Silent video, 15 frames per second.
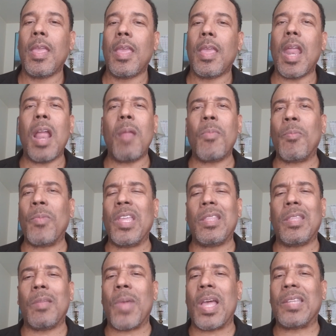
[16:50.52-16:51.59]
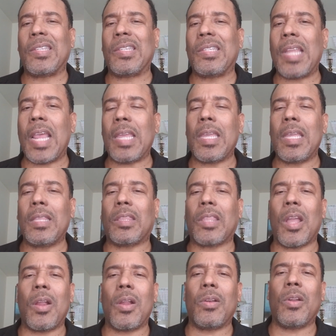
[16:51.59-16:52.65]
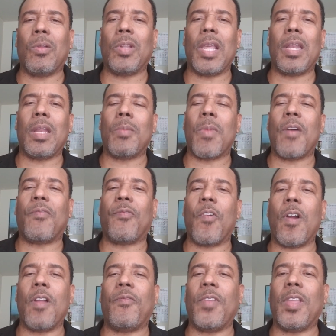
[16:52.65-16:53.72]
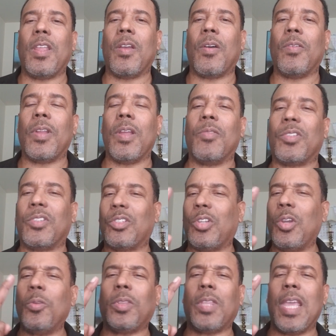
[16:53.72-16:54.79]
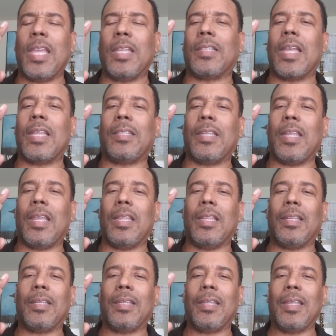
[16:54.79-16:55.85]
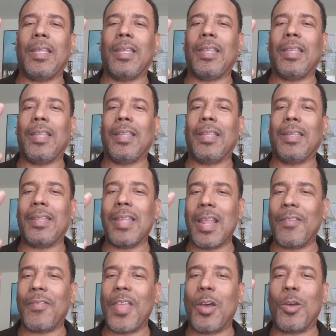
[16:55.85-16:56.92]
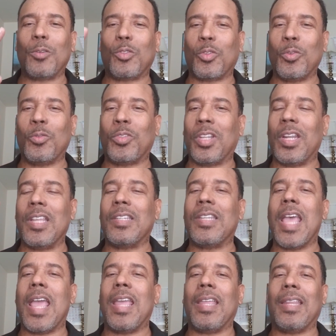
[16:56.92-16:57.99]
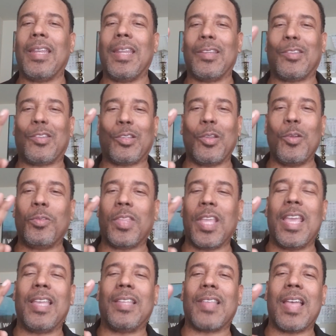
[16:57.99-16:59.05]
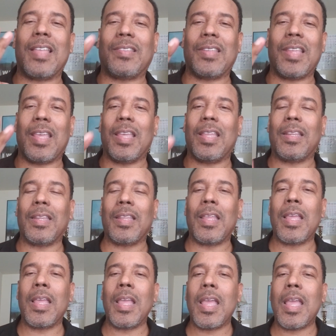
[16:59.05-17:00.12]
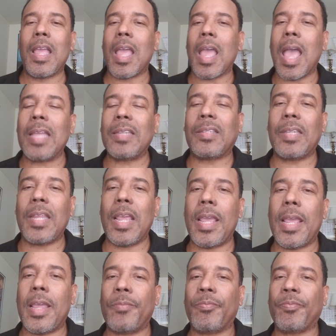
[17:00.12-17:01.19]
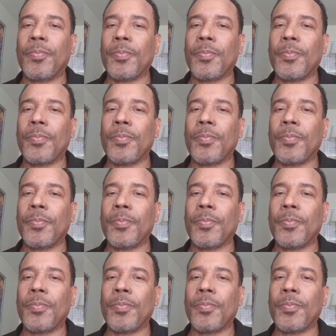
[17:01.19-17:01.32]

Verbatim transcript: And I remember either my second, third, no later than my fourth video, there was two things I said that have held true to this day. There's two things I said. I said,